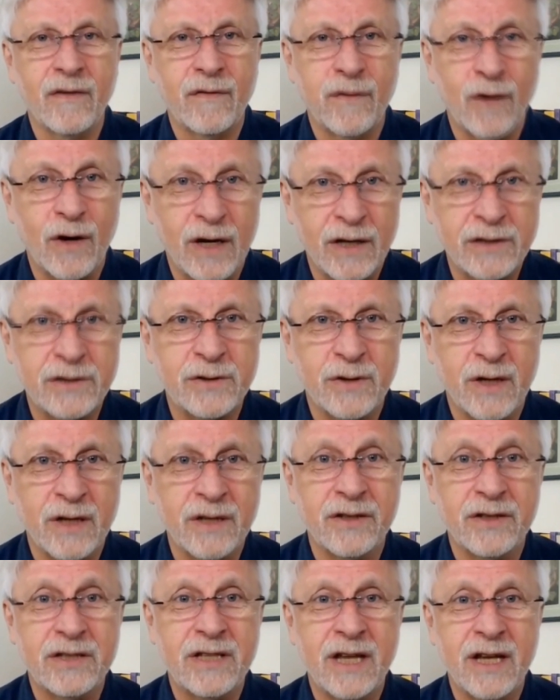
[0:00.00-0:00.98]
for us to
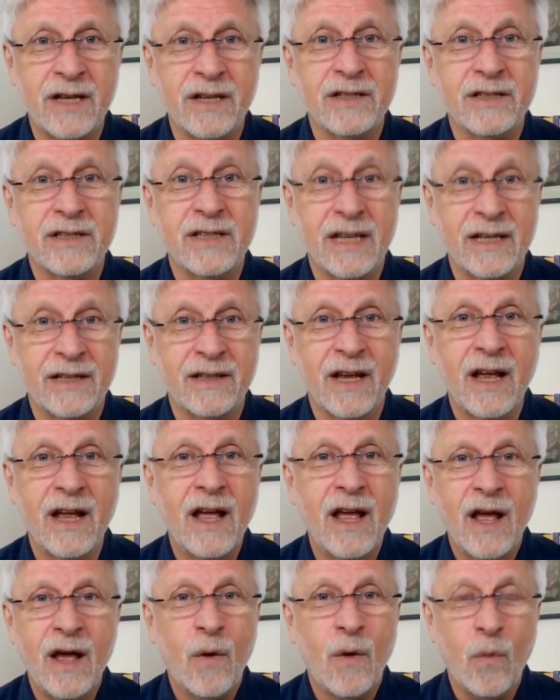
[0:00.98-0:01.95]
understand is that
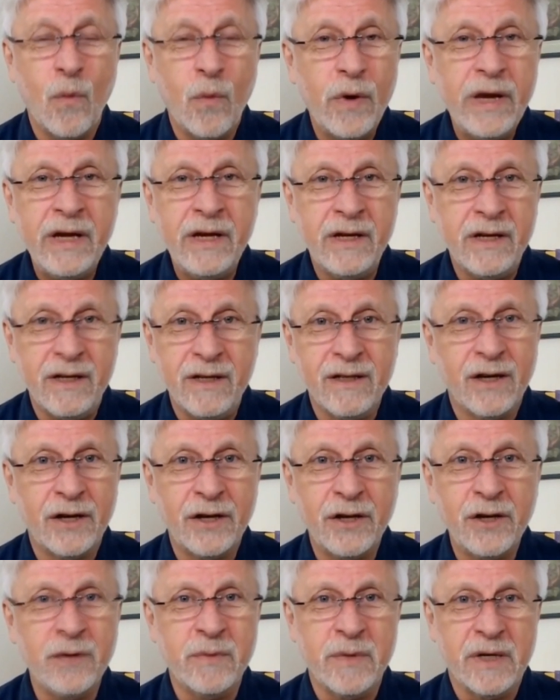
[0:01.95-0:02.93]
we
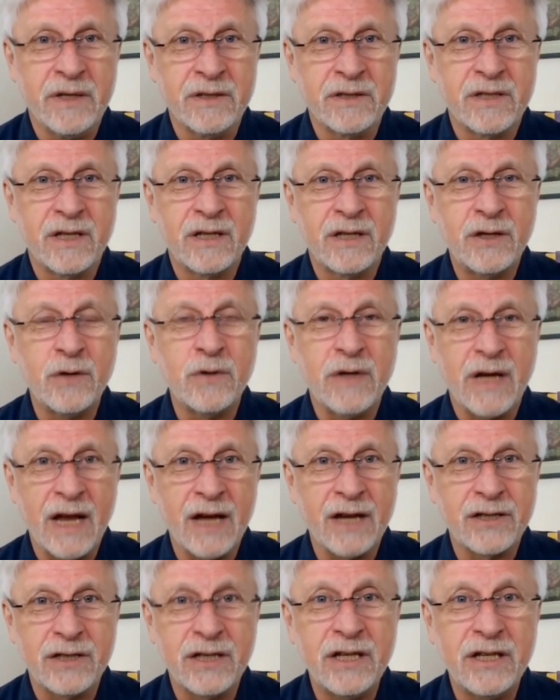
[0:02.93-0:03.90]
humans don't
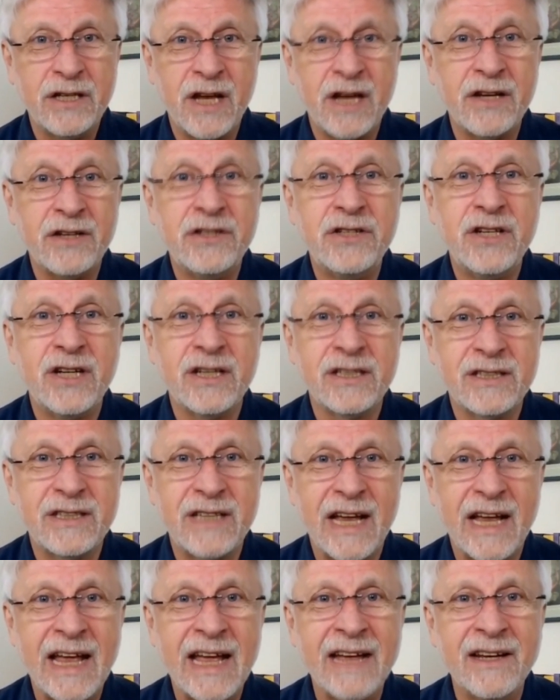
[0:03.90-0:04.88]
actually digest
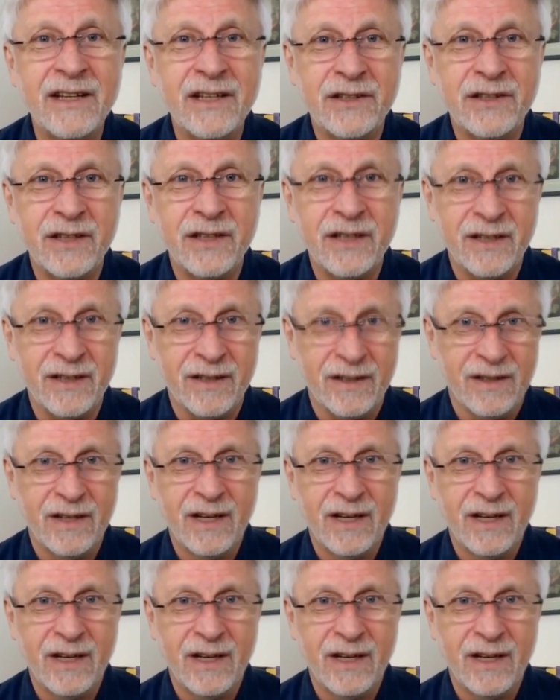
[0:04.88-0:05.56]
anything.